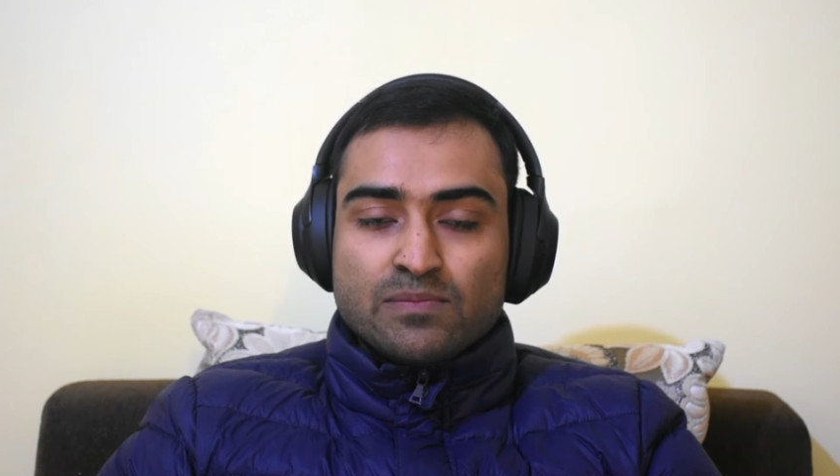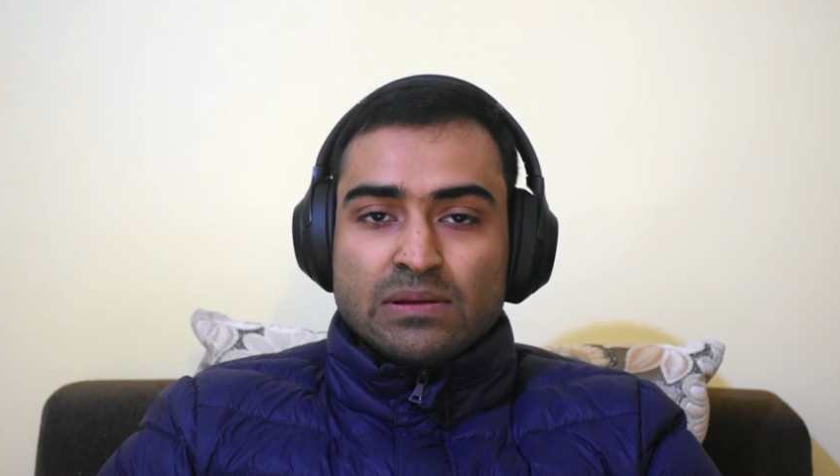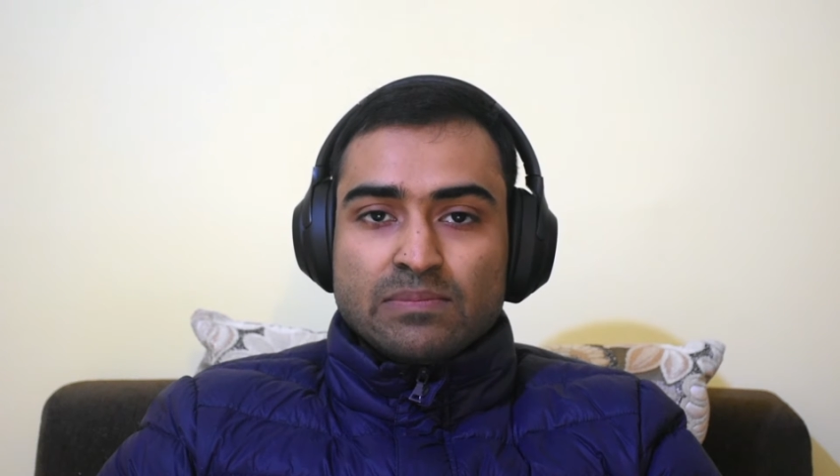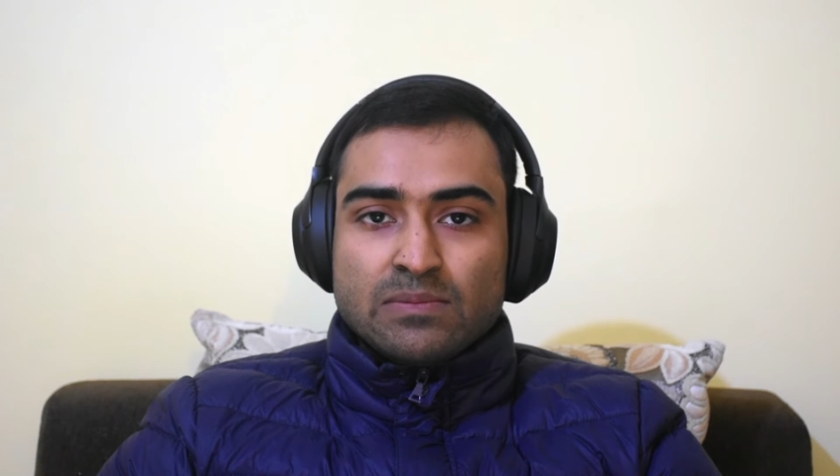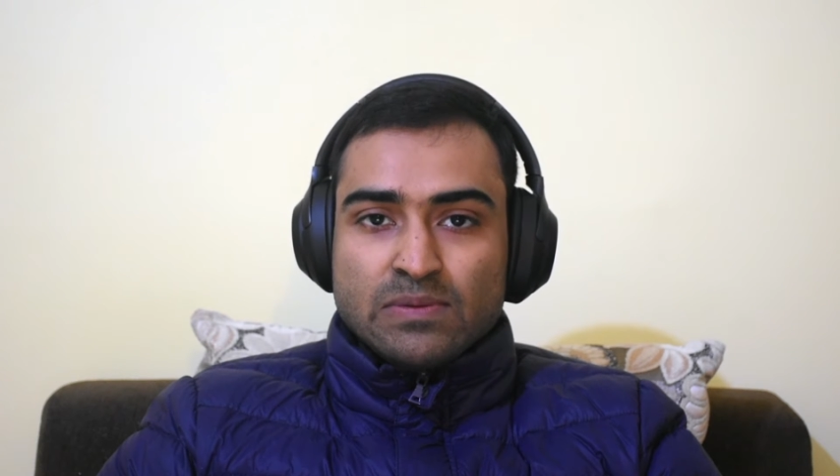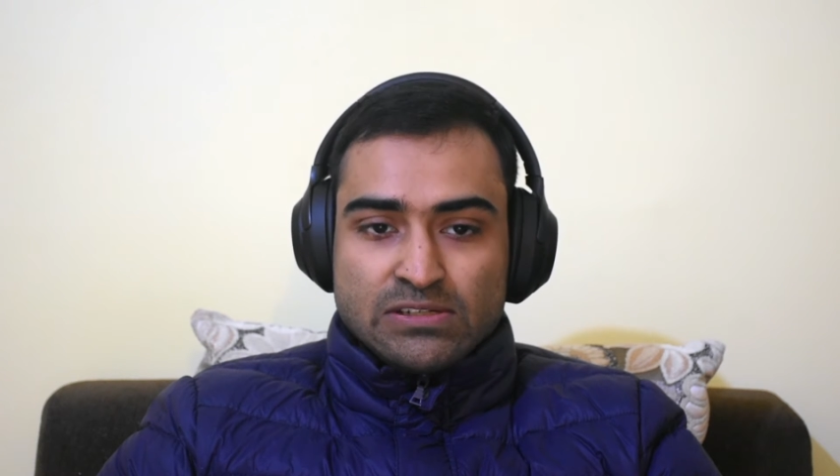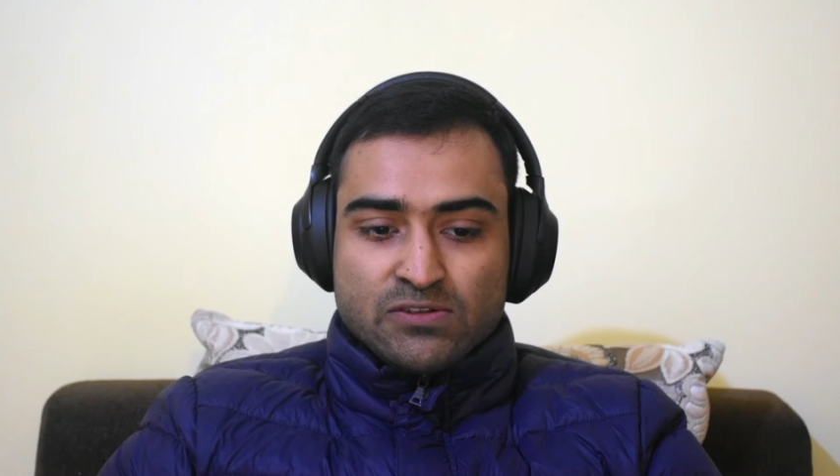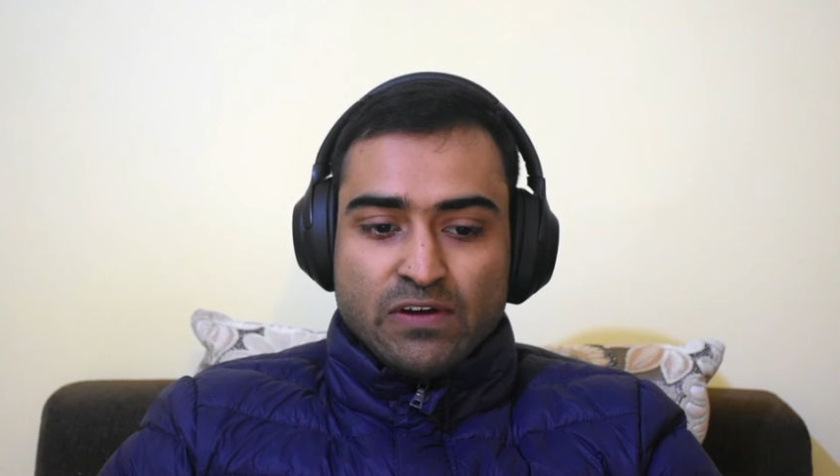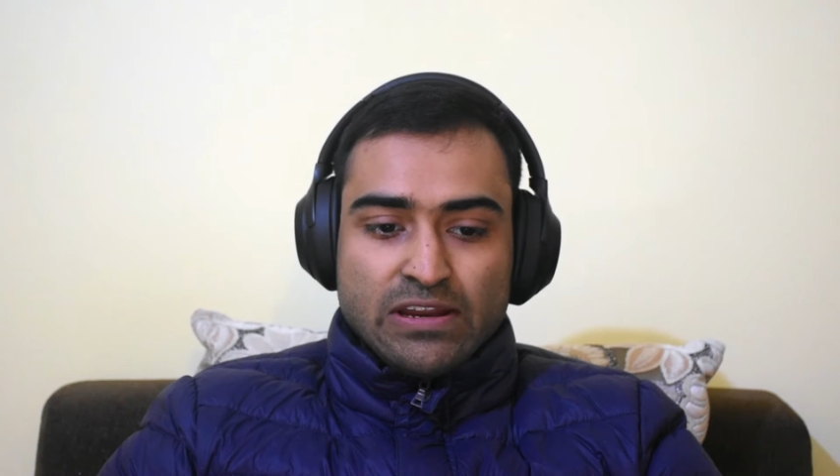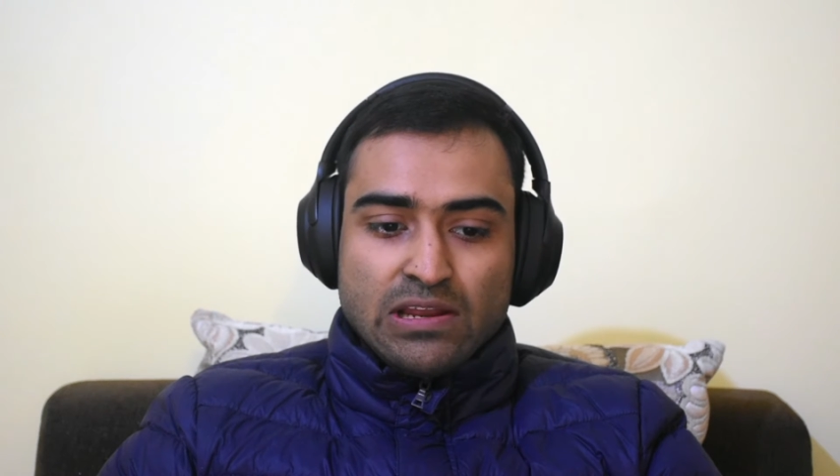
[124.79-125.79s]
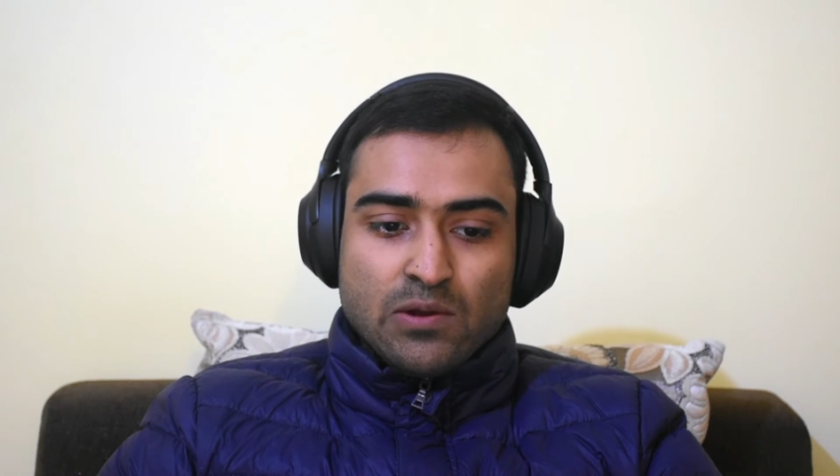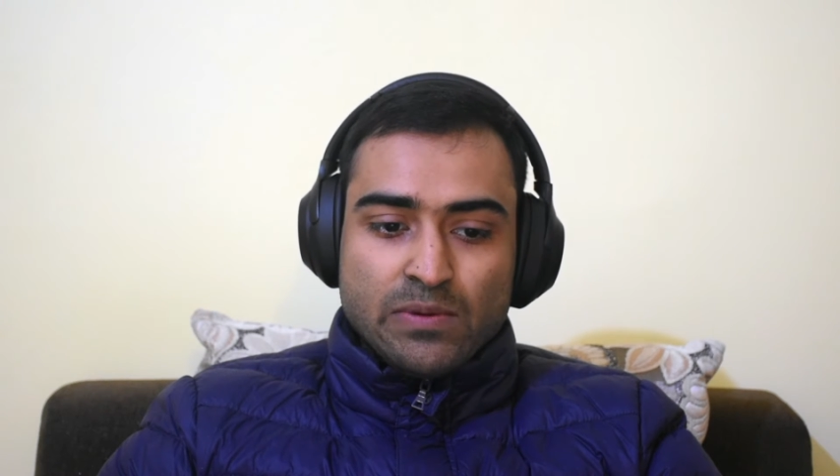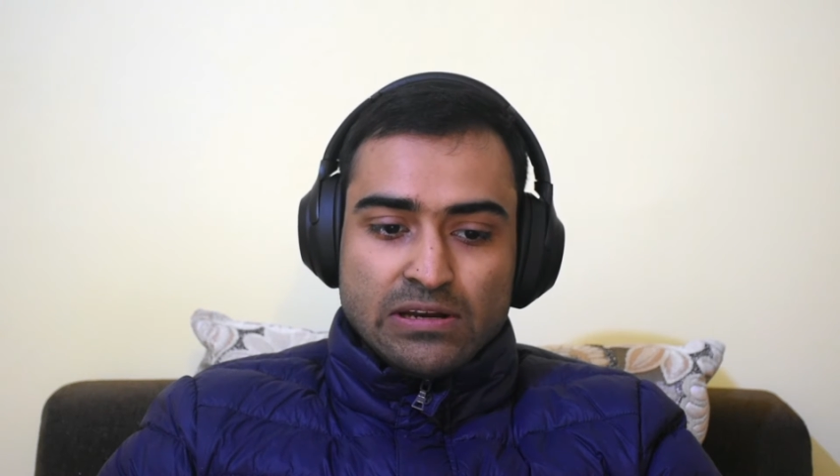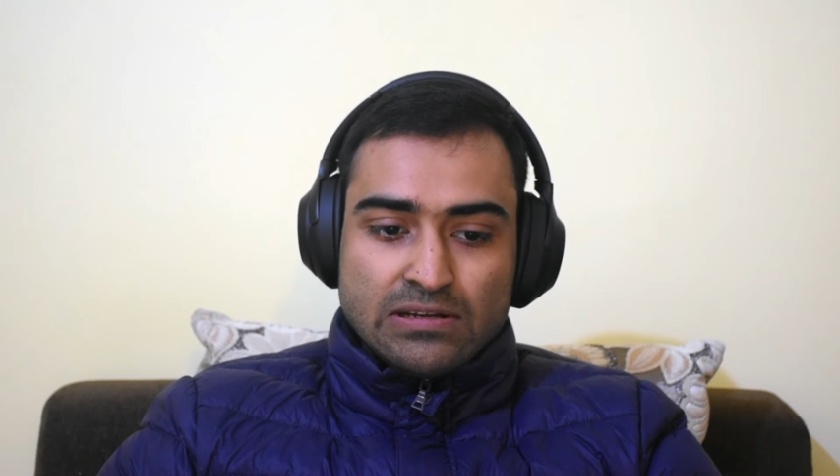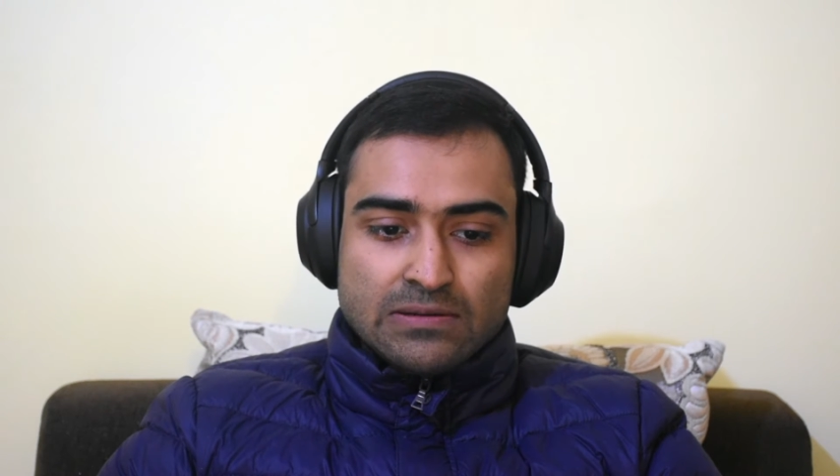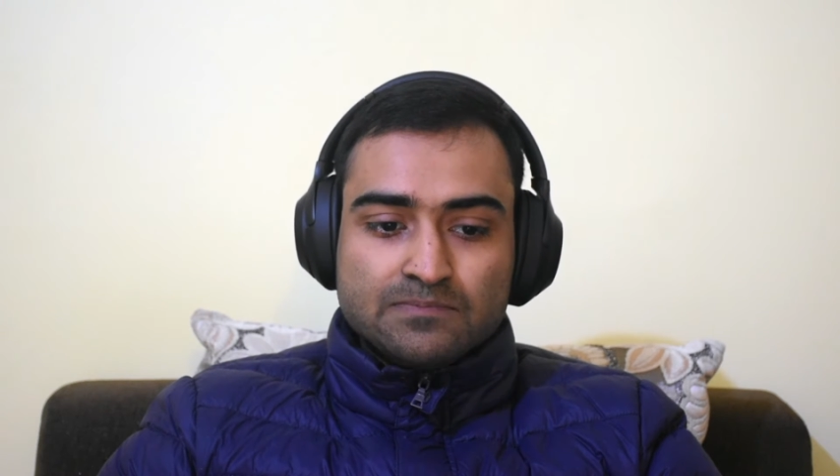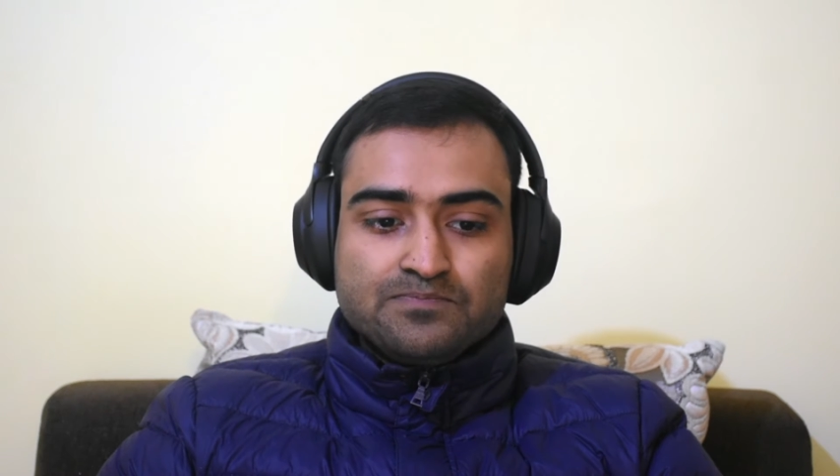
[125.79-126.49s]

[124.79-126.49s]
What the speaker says: people per square kilometer.